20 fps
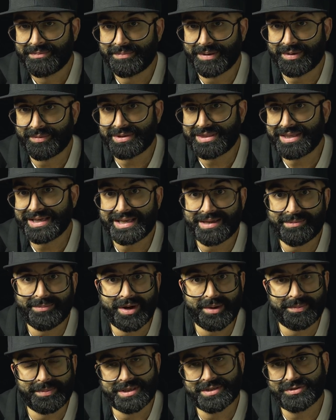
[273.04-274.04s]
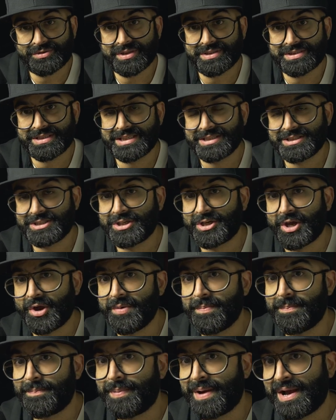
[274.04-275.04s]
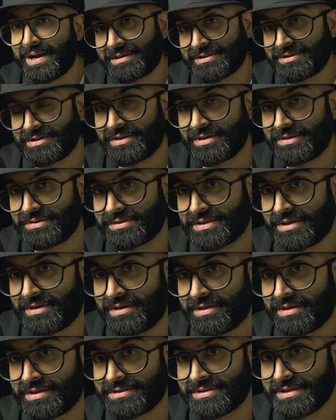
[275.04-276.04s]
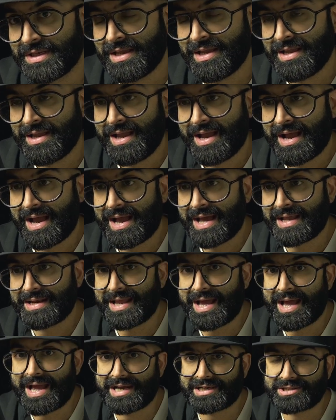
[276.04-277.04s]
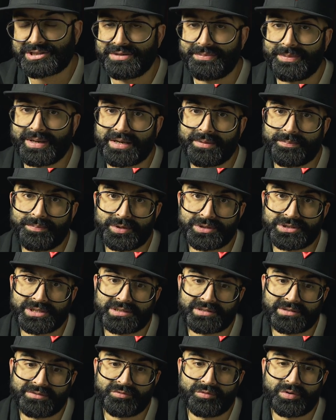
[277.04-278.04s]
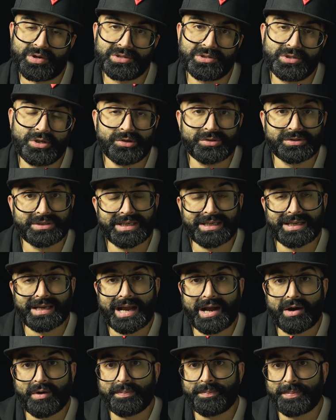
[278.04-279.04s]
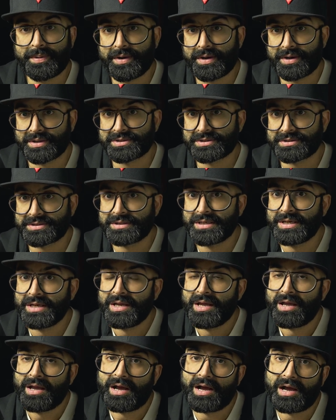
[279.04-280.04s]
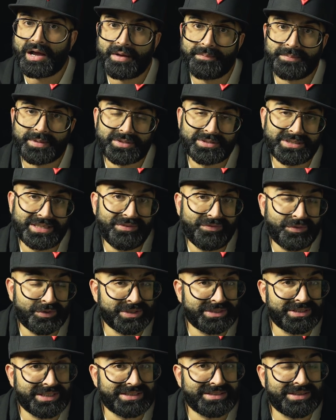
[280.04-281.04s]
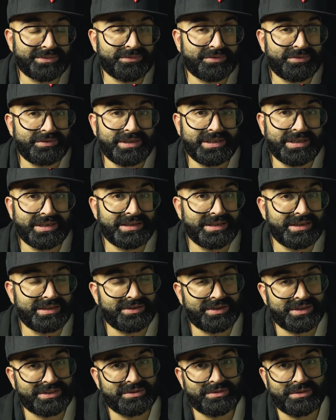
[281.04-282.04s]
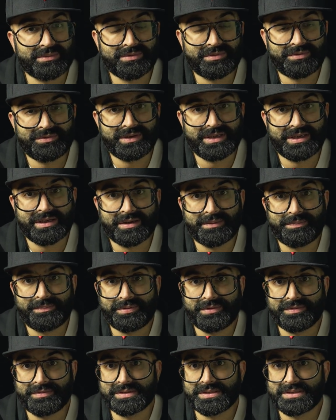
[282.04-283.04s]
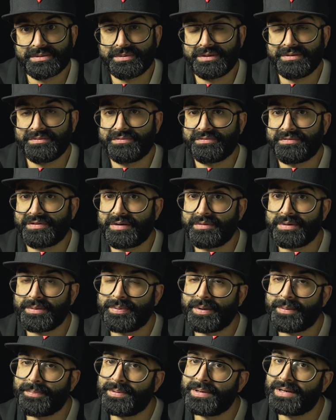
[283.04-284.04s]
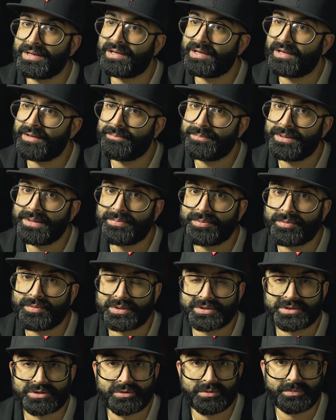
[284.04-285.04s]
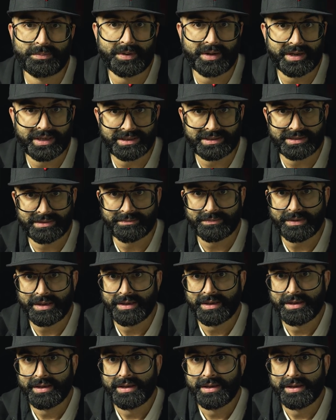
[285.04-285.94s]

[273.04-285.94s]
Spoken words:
but we think it might be interesting to go back to those cars and actually make a project of one using our parts, because the E46 M3 and the E92 M3 are proven to be very popular and people are still buying them.